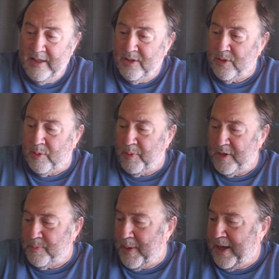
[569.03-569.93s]
So I'm gonna put
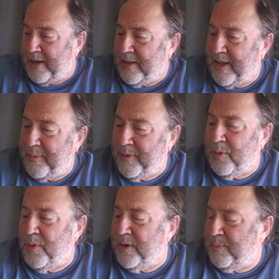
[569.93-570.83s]
this back in that. I
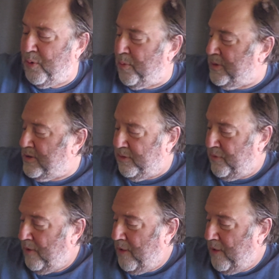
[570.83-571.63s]
don't want to poke myself.